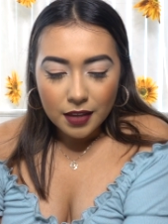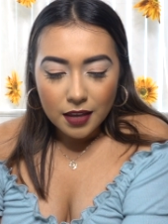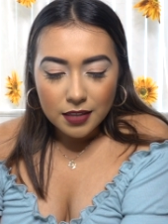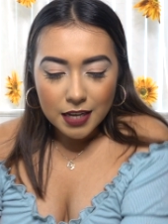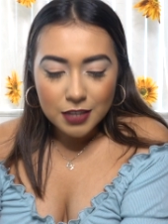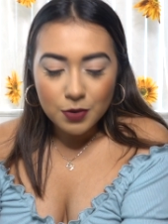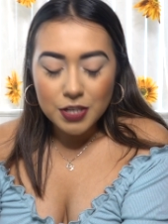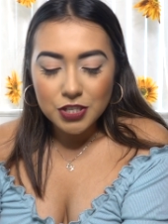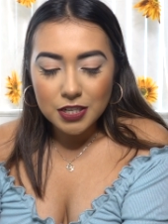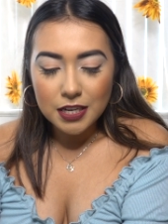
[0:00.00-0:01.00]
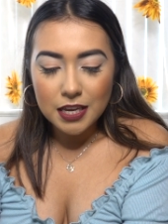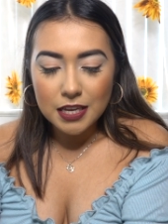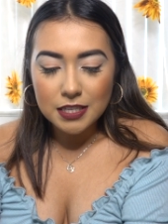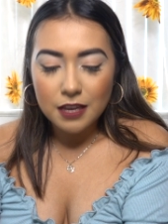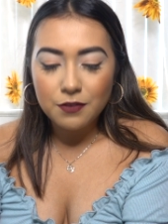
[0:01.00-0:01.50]
Next question
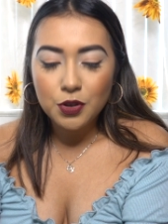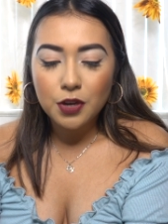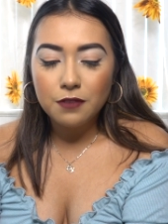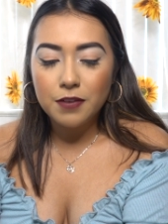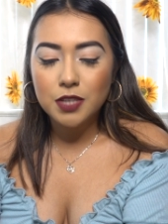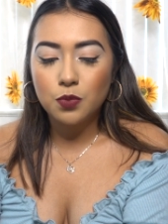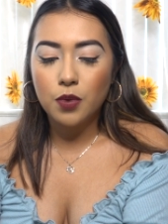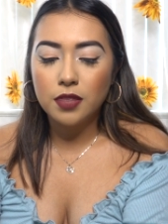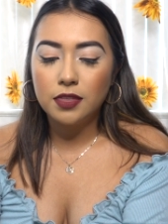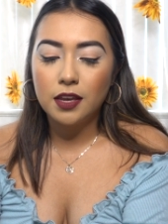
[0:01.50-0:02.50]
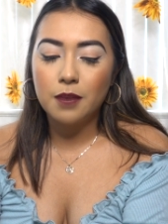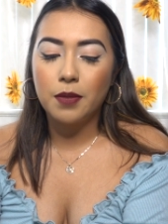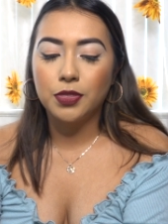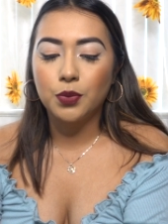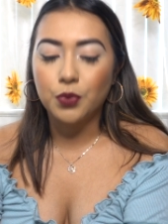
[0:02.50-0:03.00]
is, if you could fix one thing
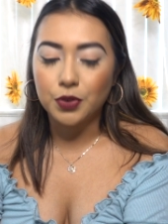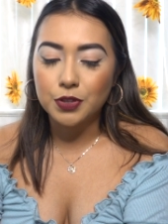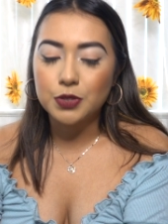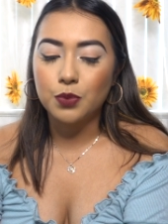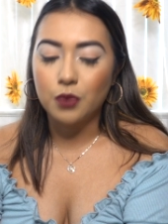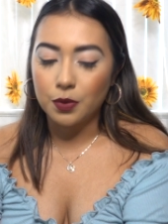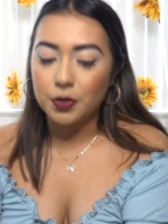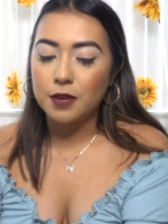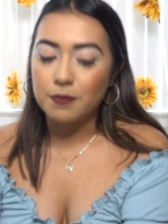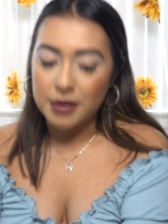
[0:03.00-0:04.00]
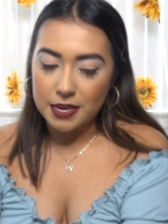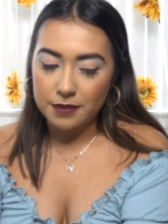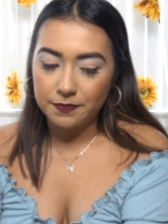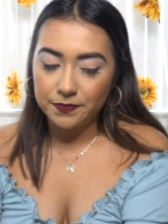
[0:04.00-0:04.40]
about the world, what would it be?